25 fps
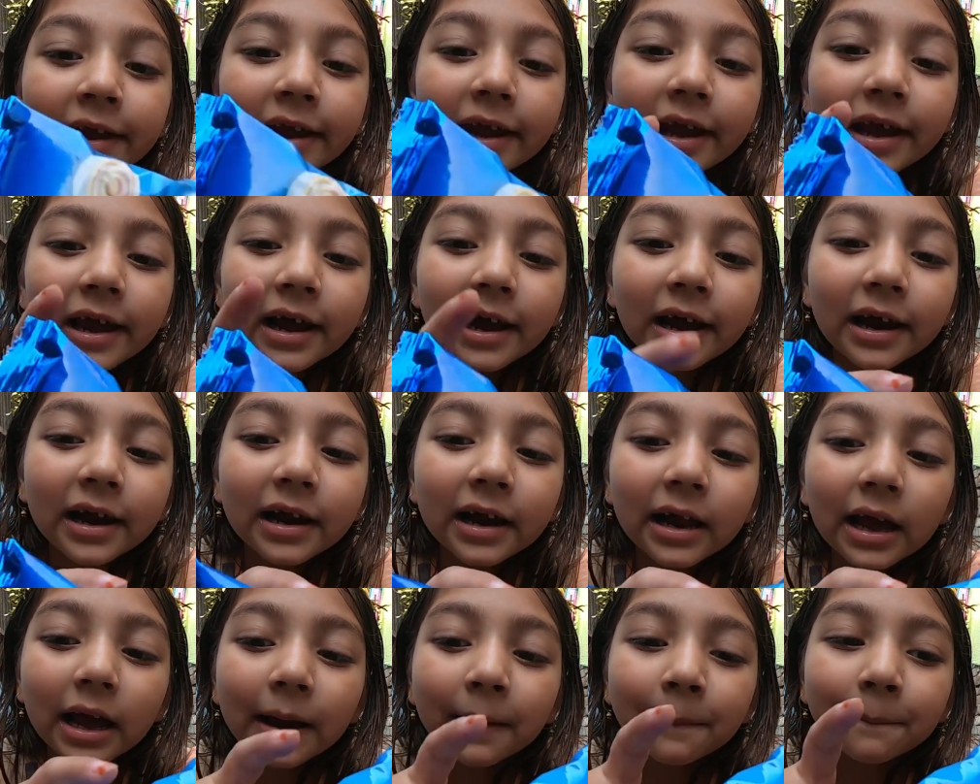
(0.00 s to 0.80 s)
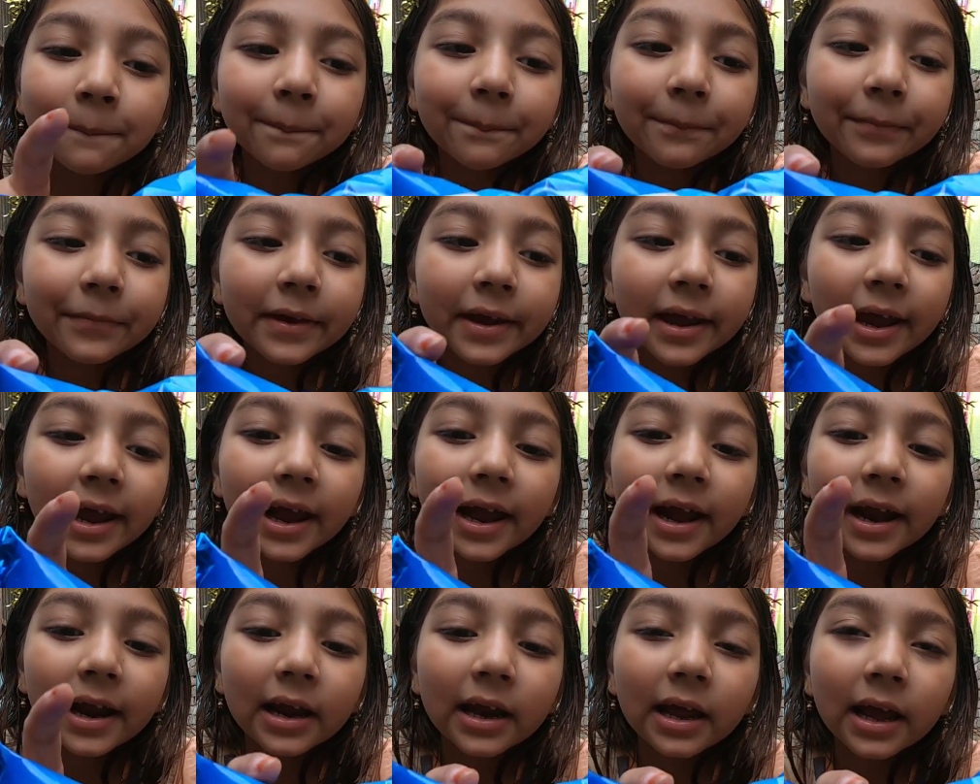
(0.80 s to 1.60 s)
Here I am,
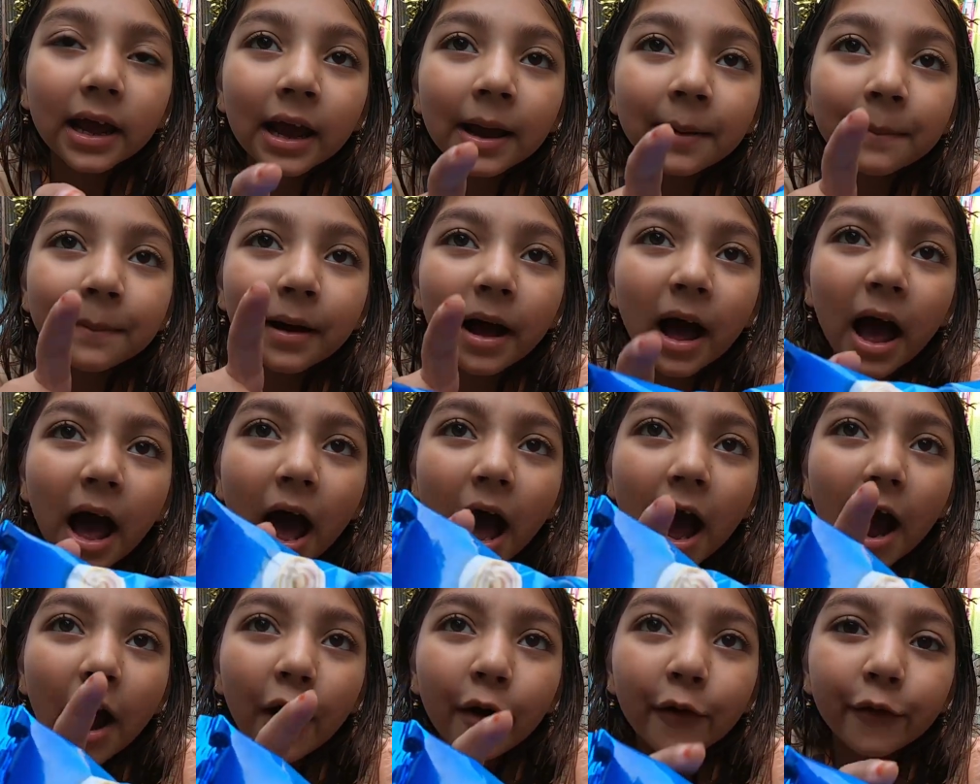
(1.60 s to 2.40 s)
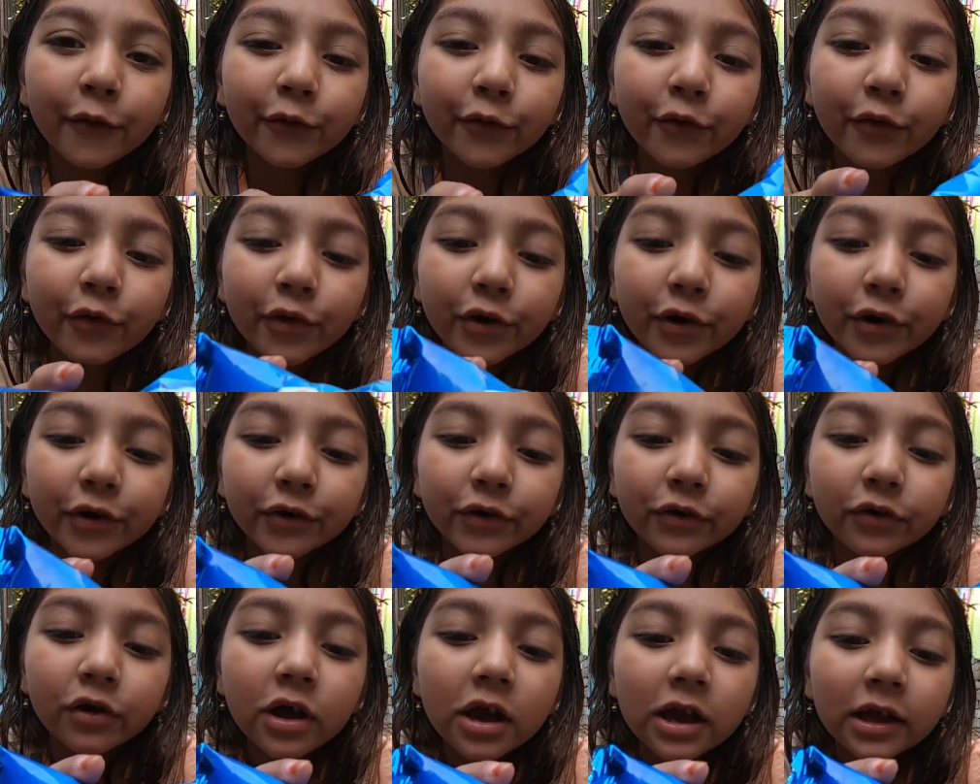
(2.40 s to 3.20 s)
how do
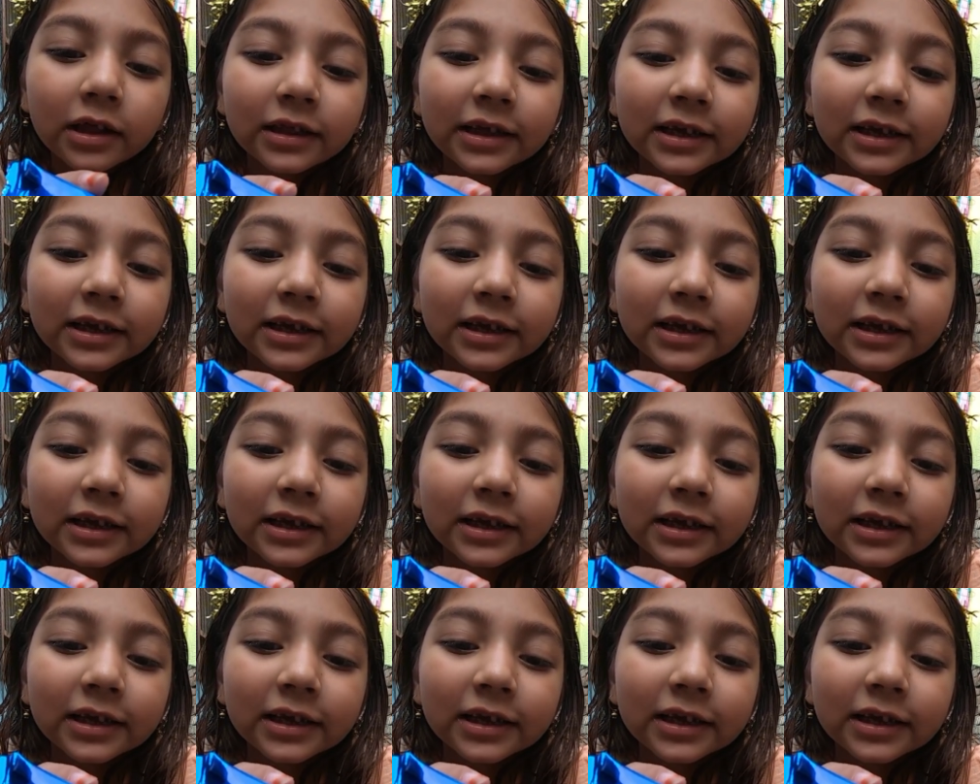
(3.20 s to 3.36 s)
you do?